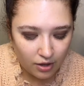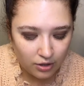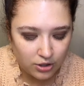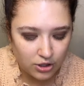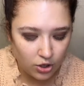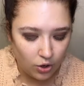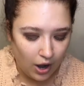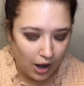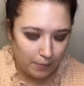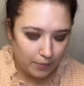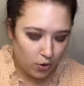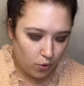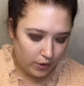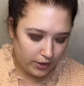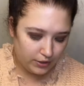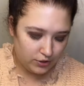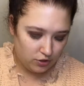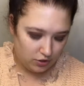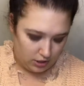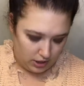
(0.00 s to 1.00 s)
So I'm
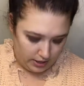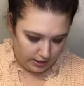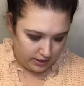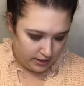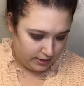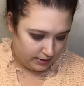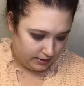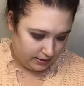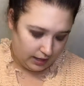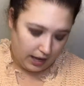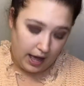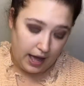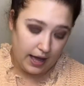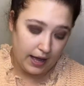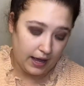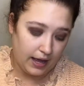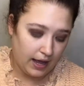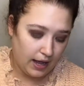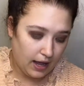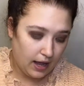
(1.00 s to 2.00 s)
going to then
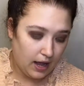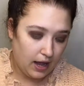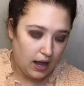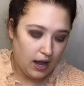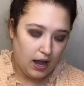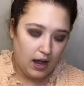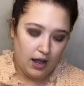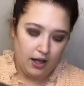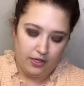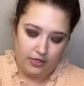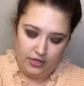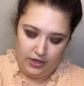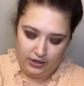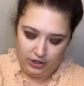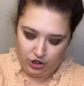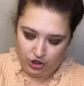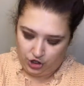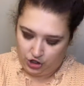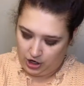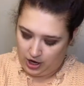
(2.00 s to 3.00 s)
take
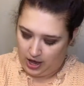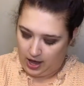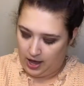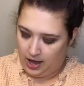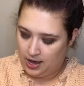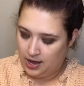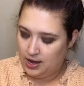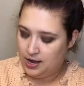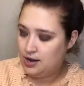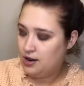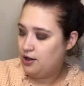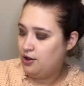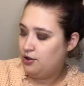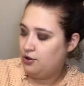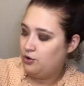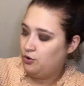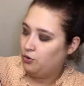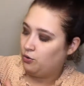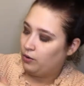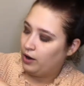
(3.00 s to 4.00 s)
this shade
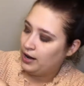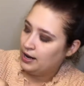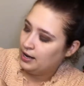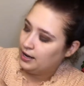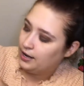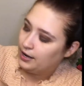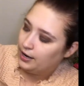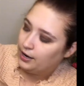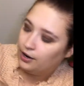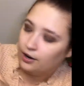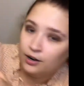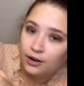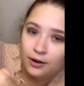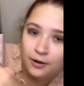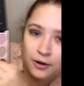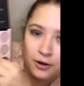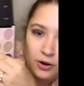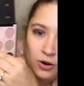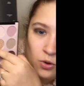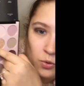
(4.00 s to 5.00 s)
right here,
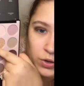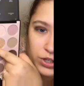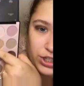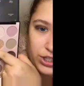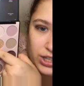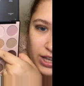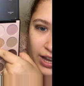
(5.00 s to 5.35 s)
which is